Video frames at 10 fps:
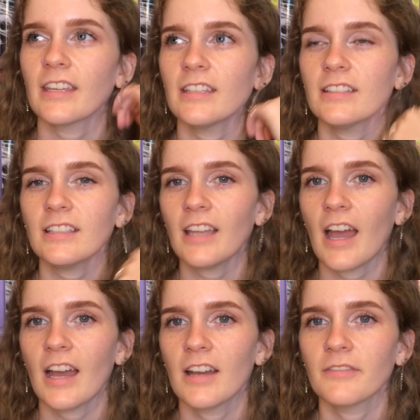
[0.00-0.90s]
They didn't
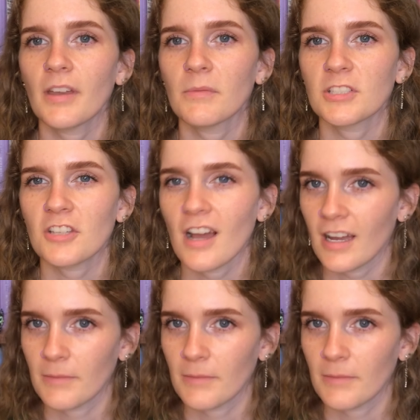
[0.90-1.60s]
have that much time.